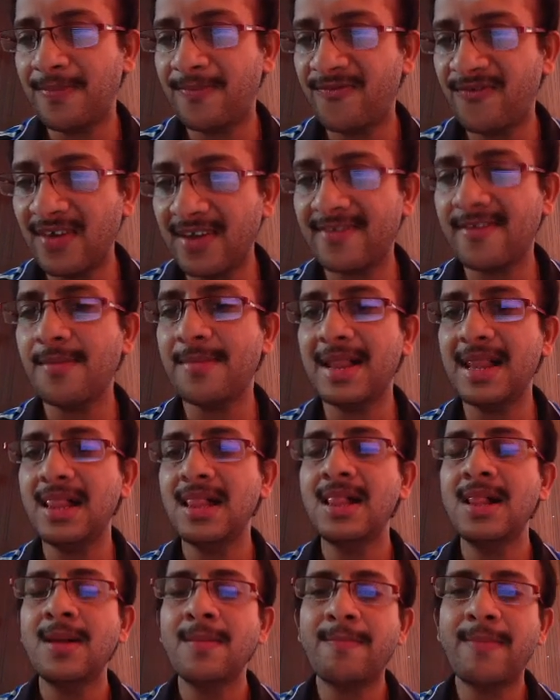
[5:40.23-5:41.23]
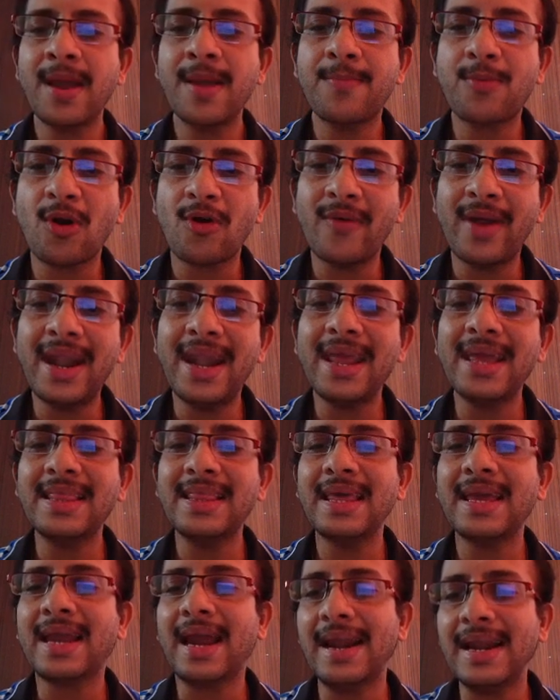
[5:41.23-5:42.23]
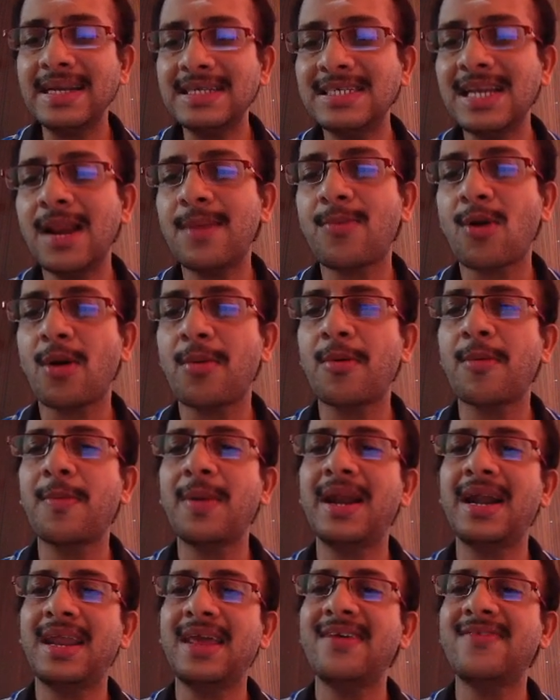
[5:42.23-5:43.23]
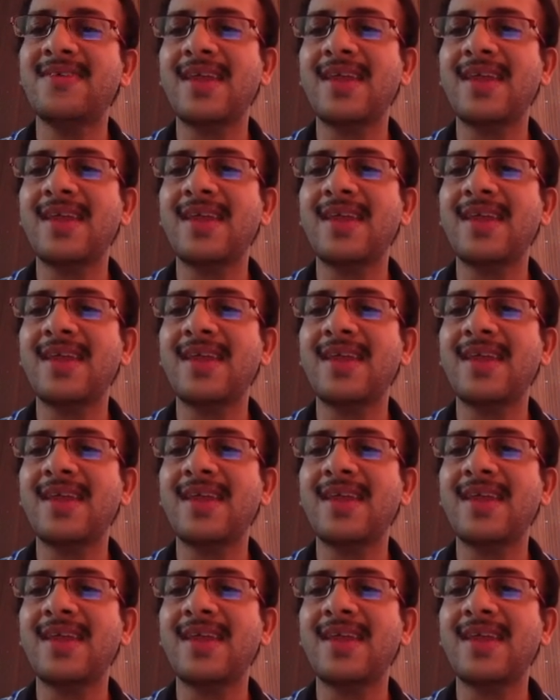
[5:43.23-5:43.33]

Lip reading: feasible by providing the conditional probabilities